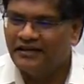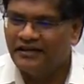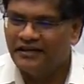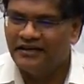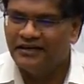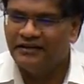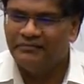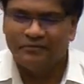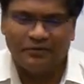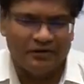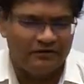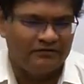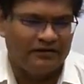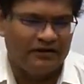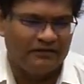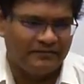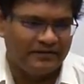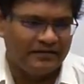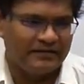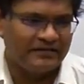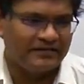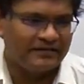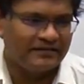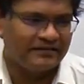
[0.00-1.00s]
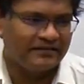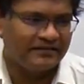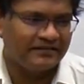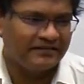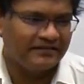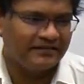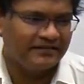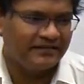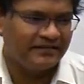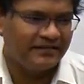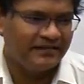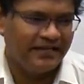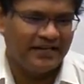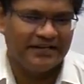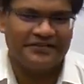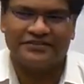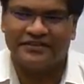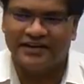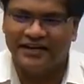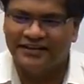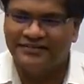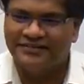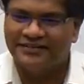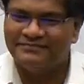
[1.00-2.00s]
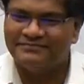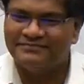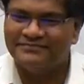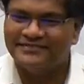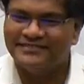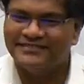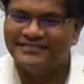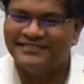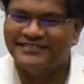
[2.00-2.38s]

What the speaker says: Pulwama, nationalism.